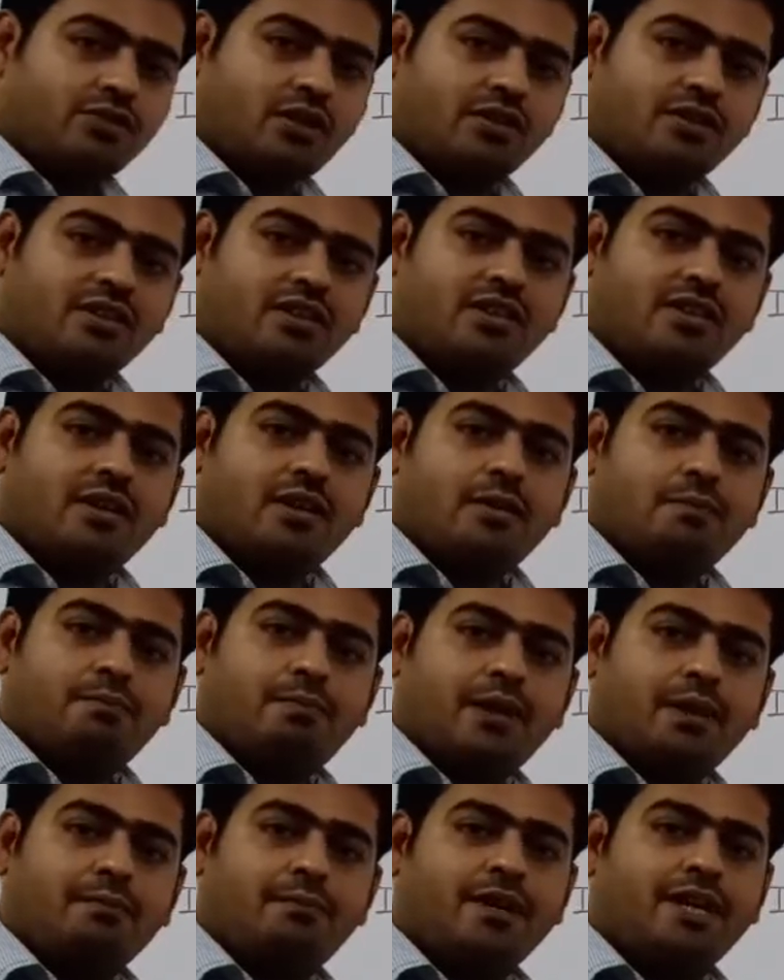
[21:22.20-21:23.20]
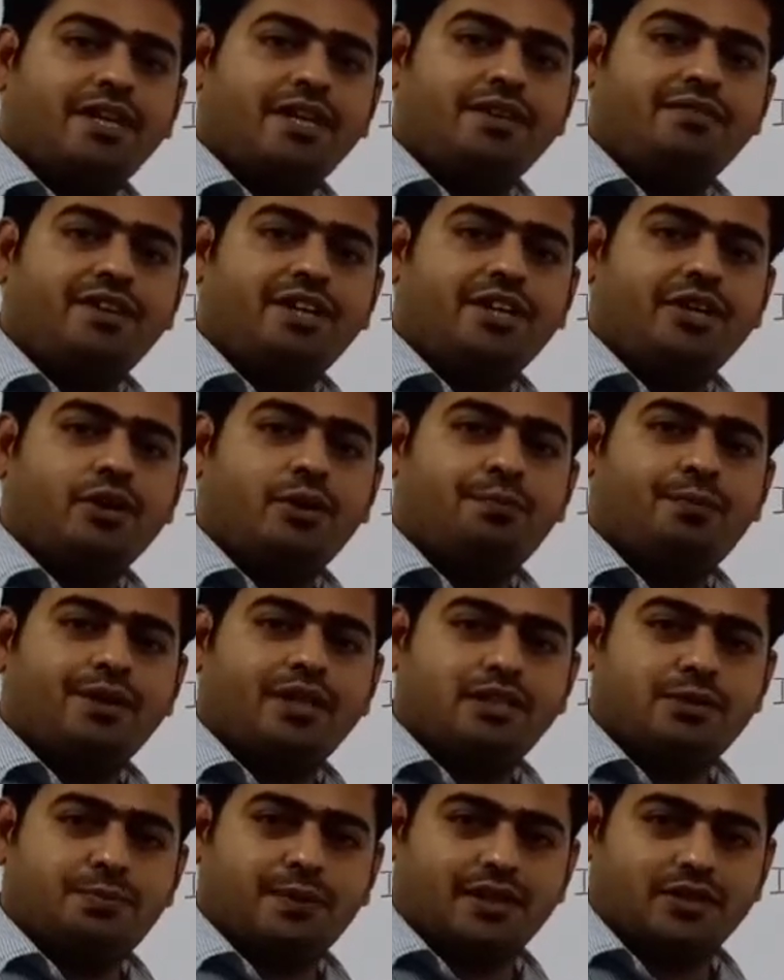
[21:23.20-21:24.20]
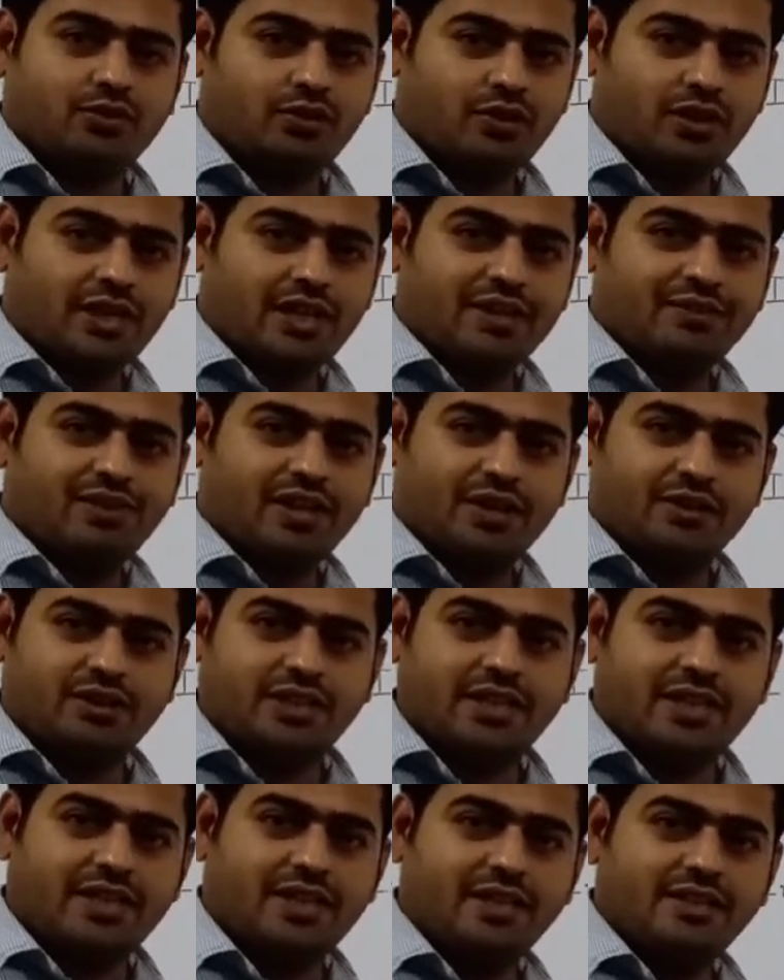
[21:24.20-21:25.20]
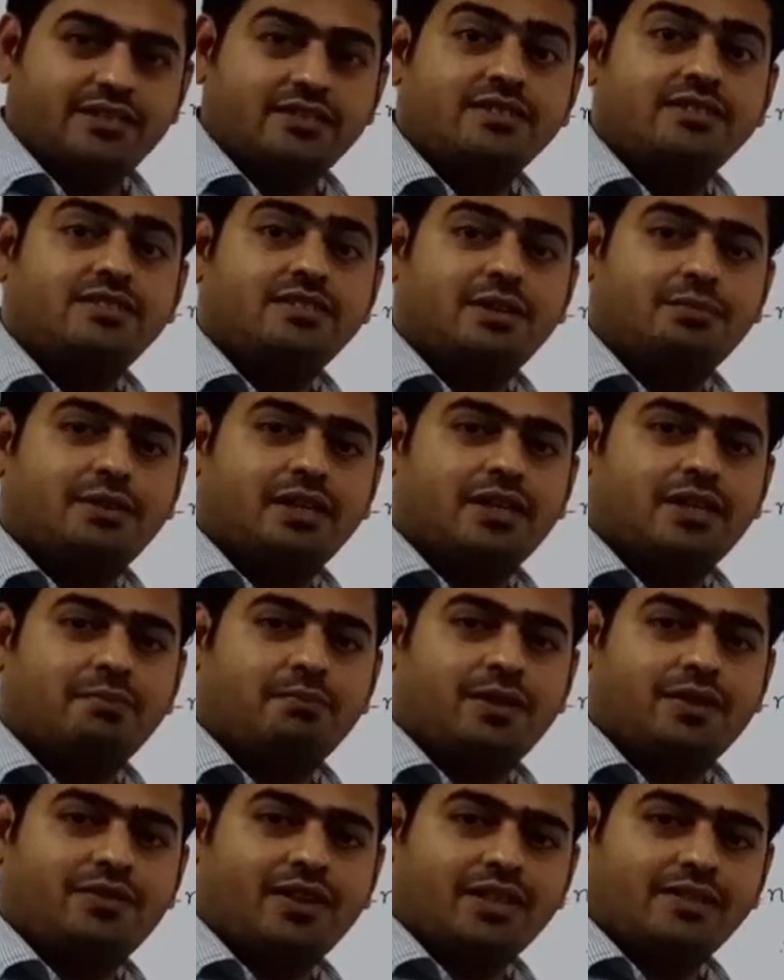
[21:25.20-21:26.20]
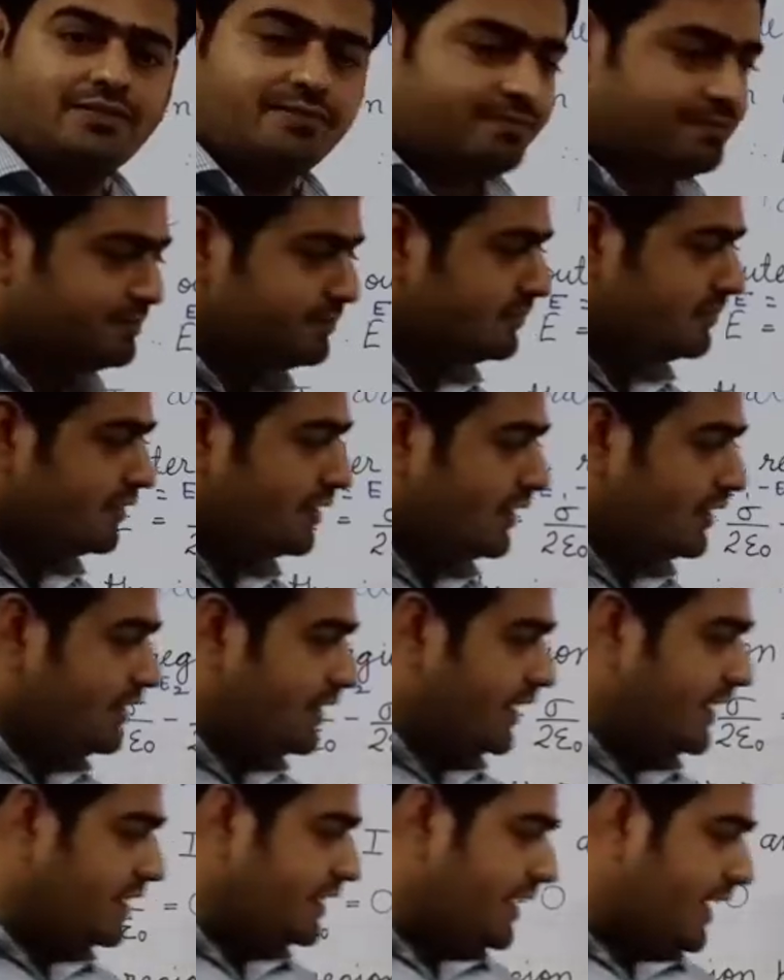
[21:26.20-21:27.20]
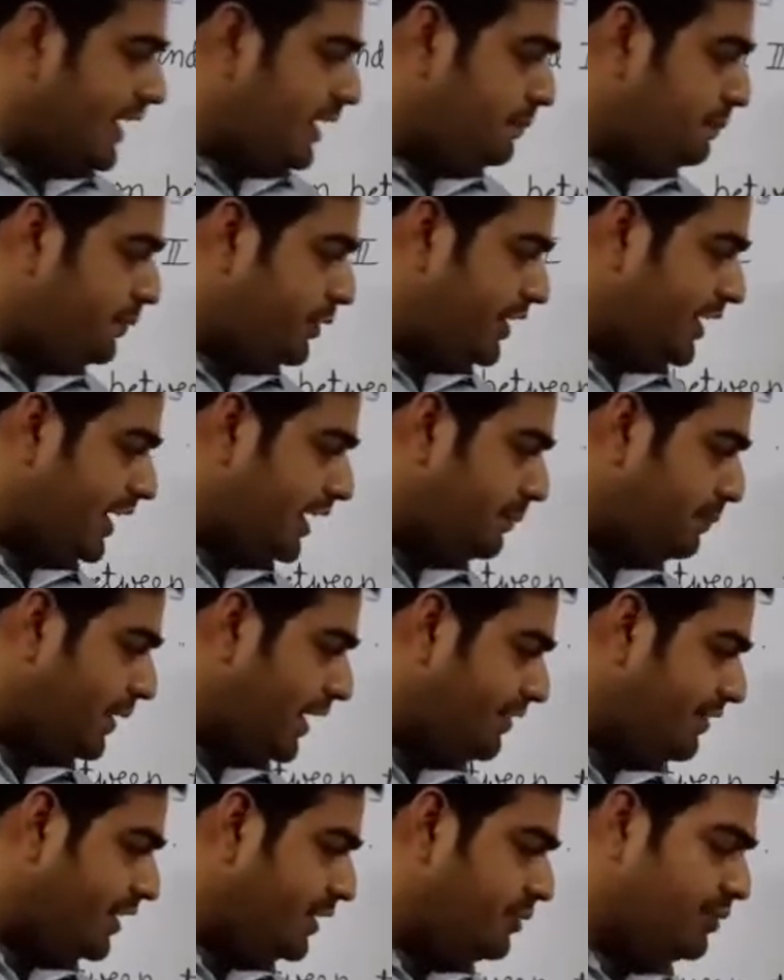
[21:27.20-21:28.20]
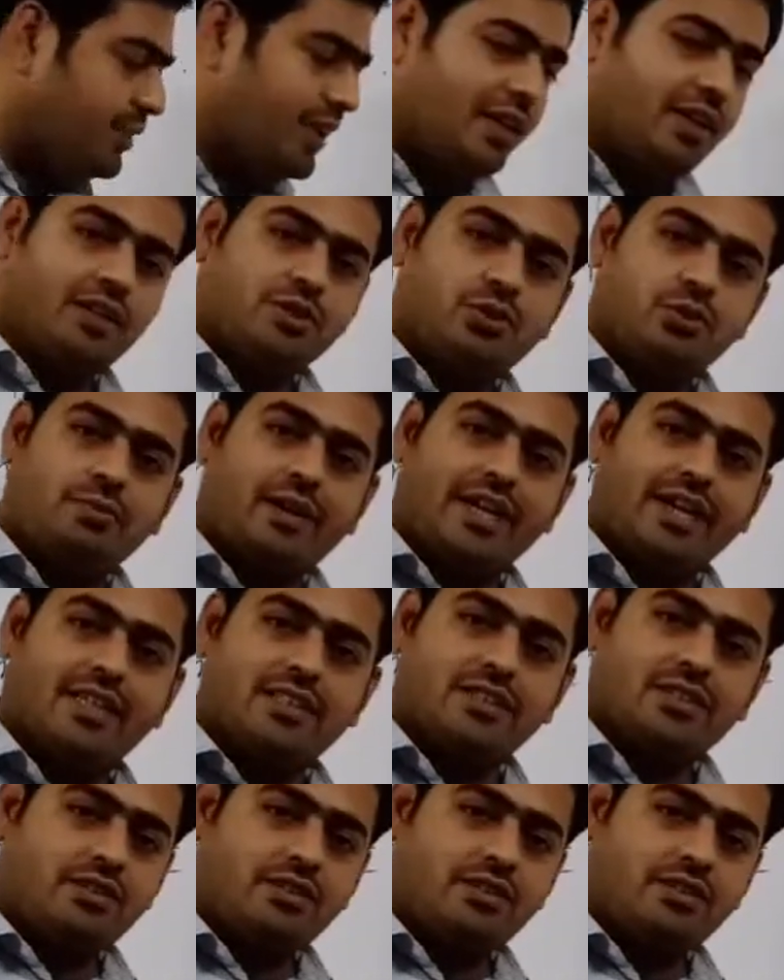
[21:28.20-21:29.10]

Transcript: naught? Permittivity of free space. Already we have studied in chapter number 1. That is 8.85 into 10 raised to minus